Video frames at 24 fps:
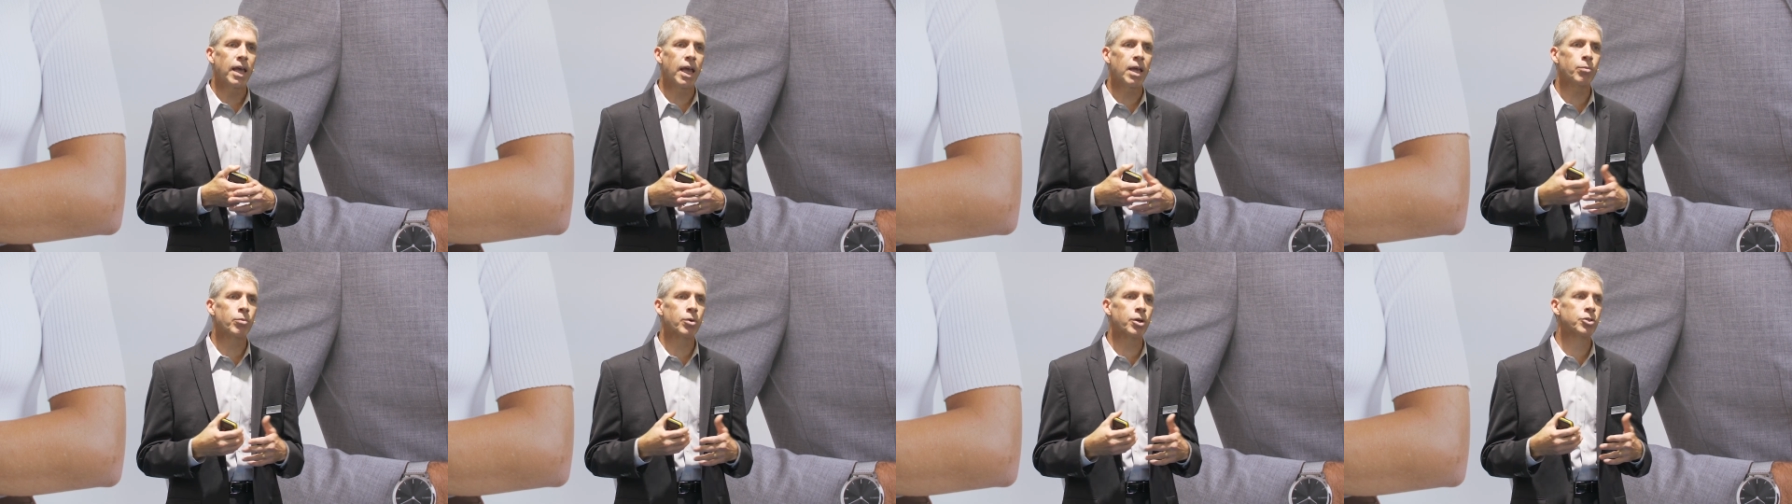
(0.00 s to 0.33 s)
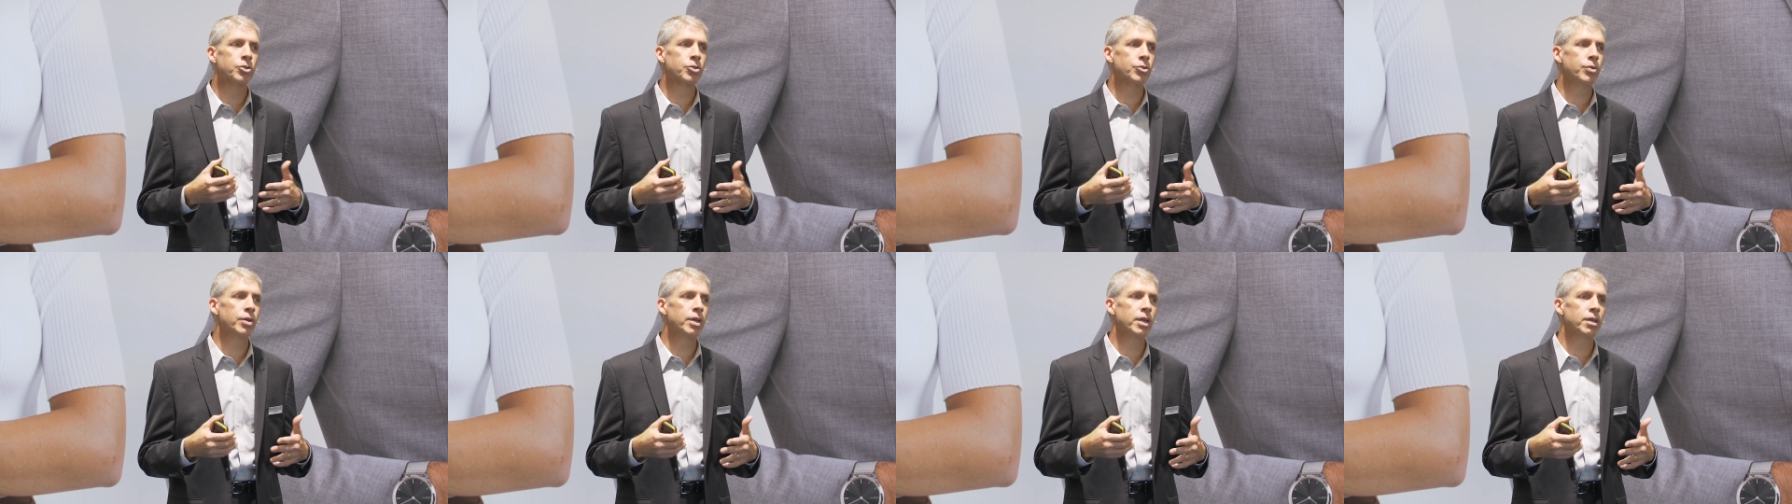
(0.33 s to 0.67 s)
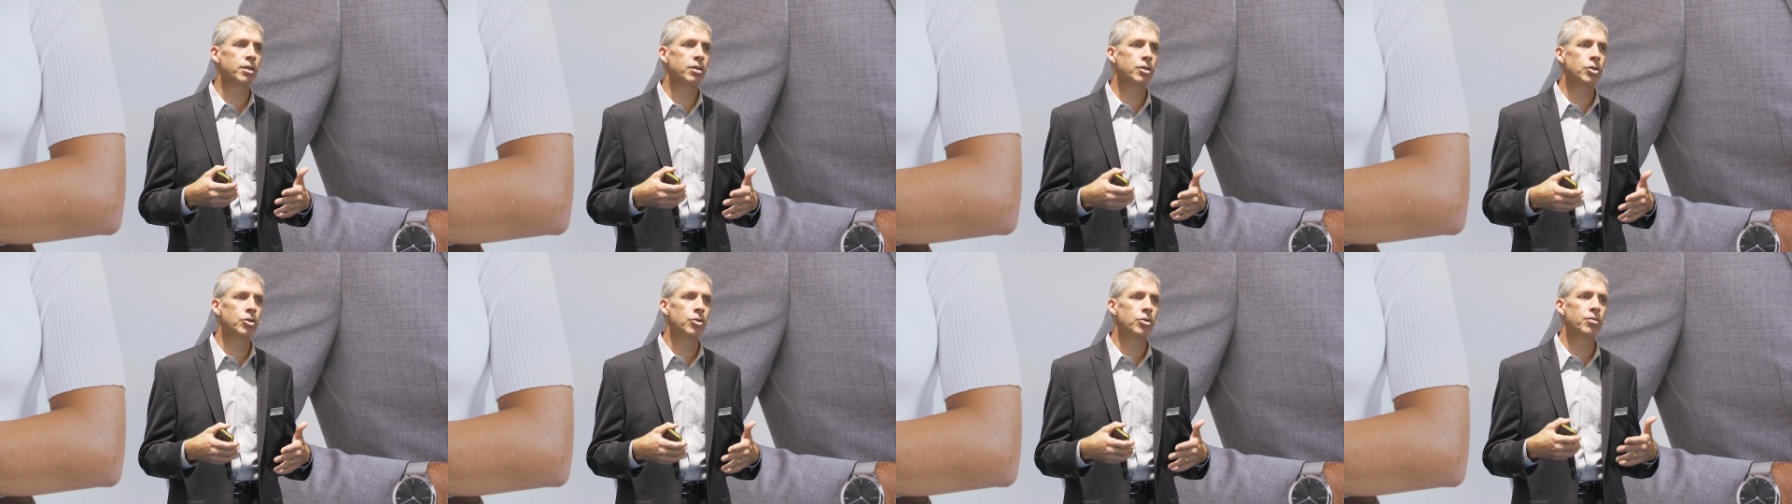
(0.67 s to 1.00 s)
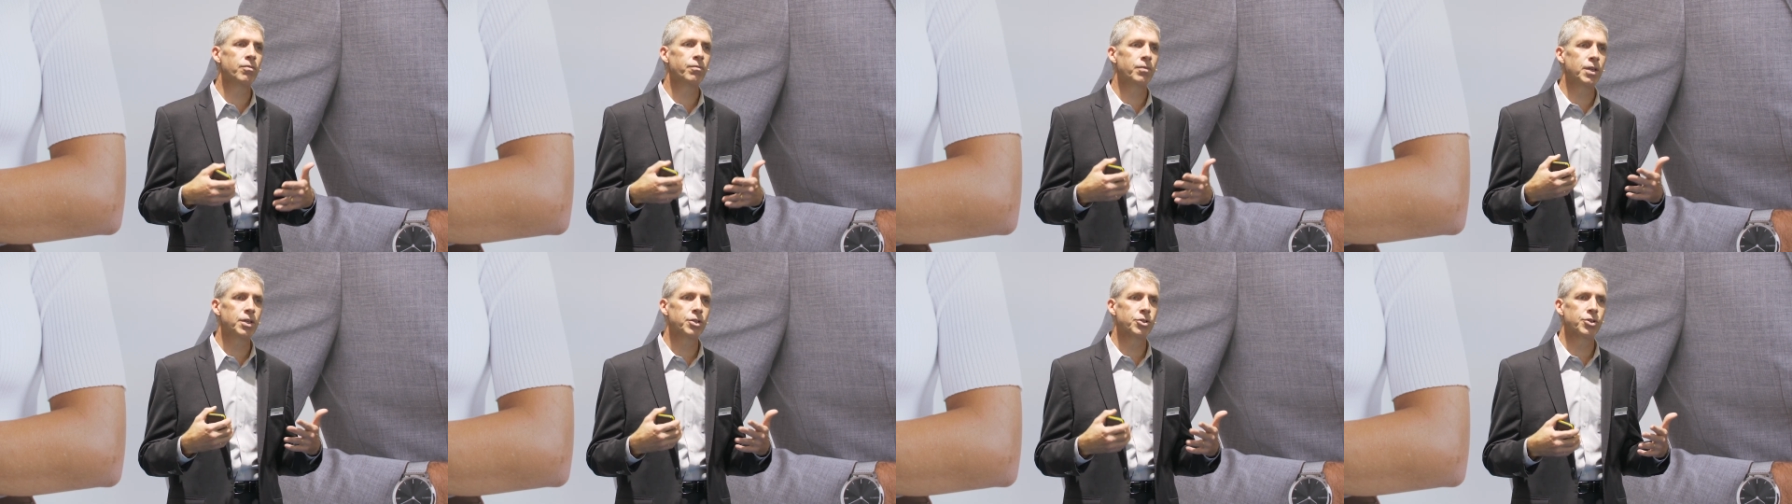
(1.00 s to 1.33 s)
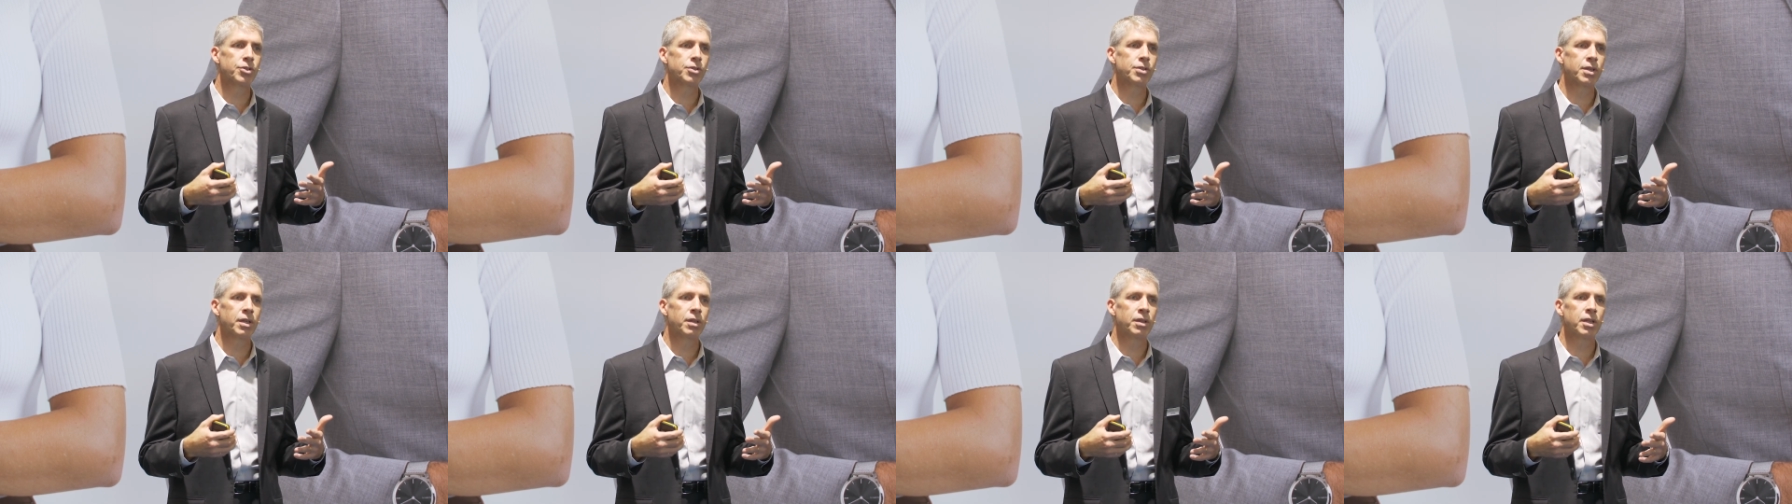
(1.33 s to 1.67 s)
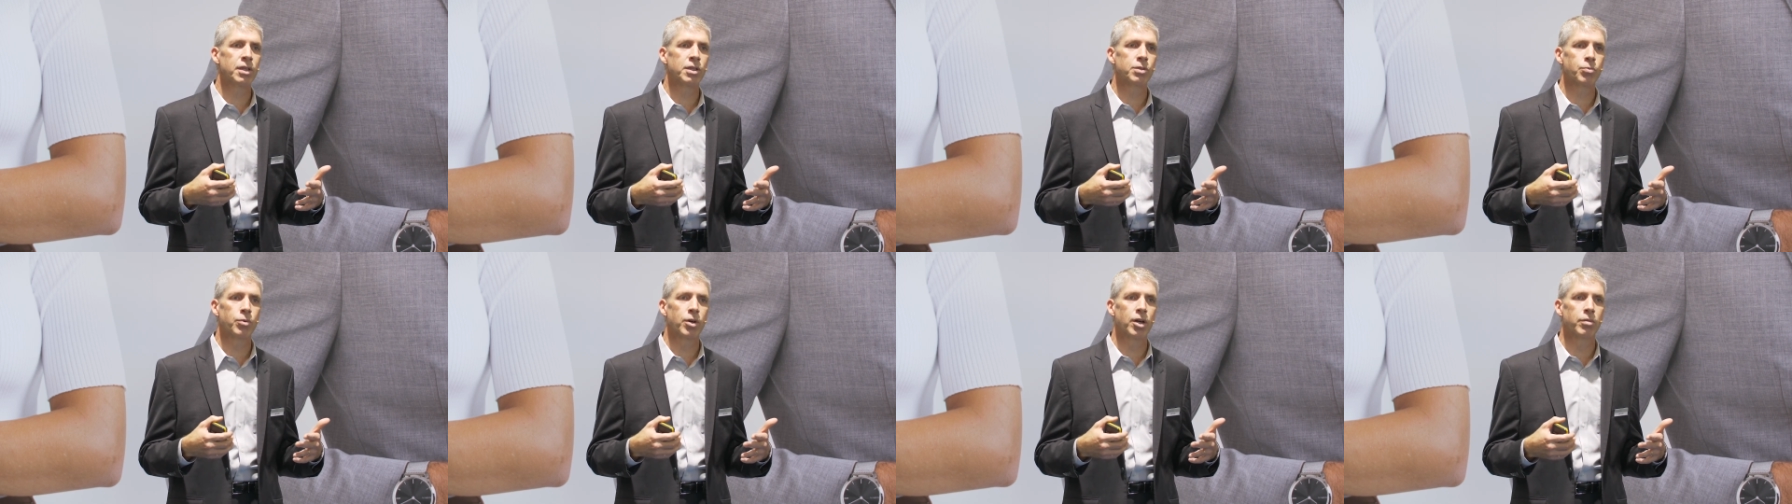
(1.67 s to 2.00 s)
And we're doing new features in
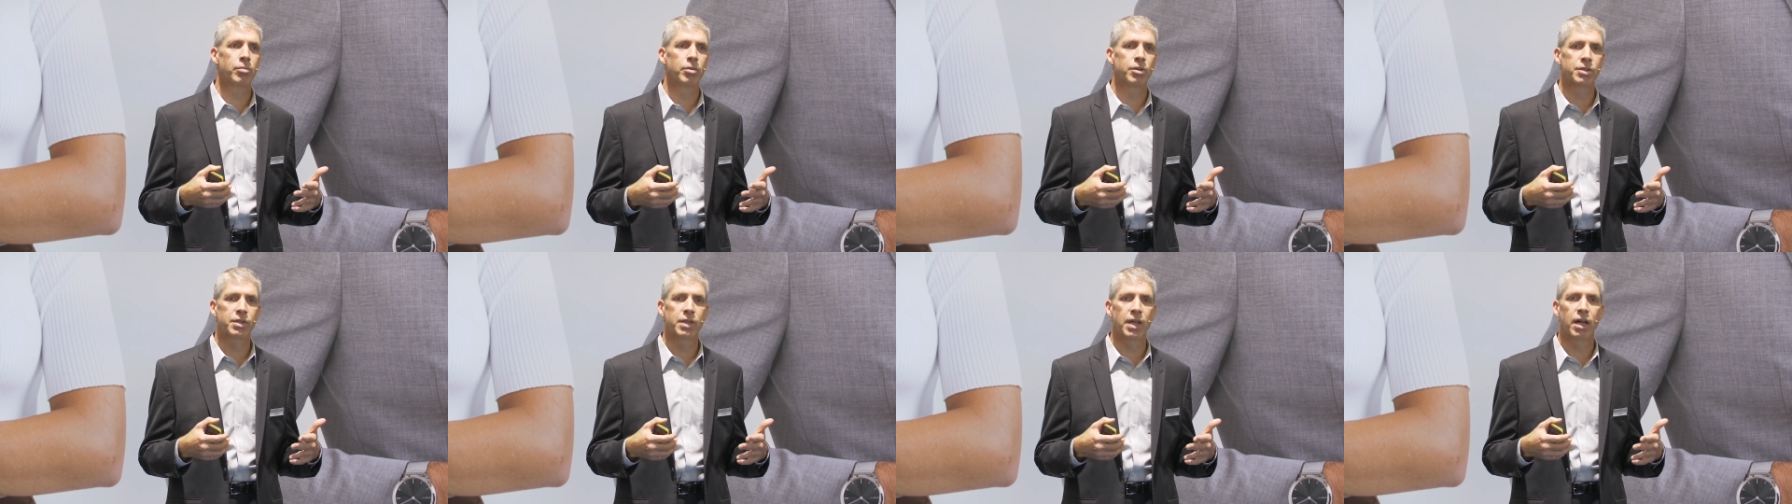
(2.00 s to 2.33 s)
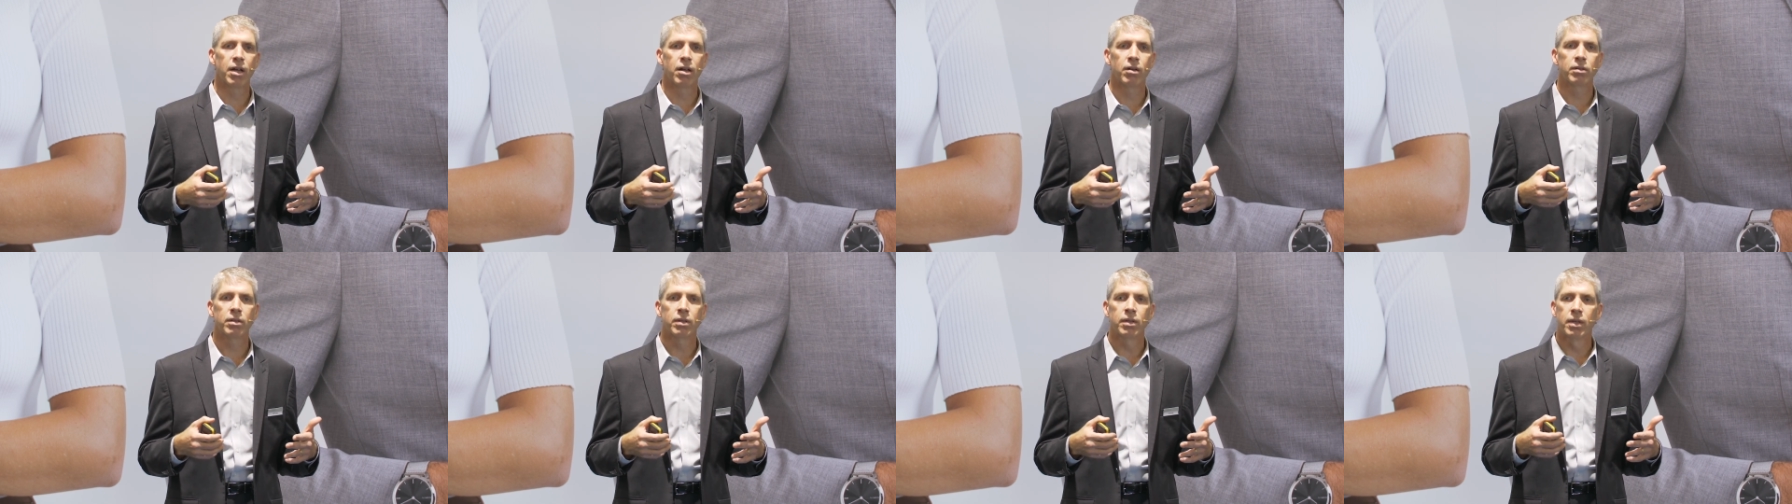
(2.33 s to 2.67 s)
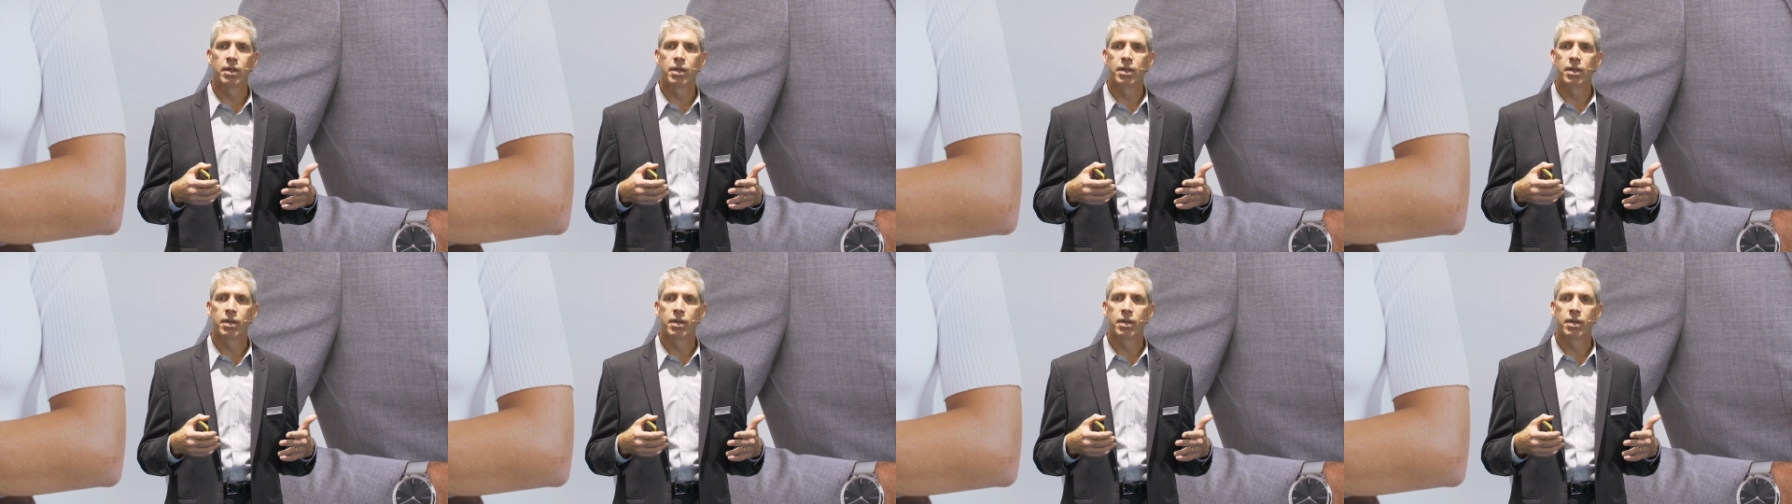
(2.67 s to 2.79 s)
these wearables now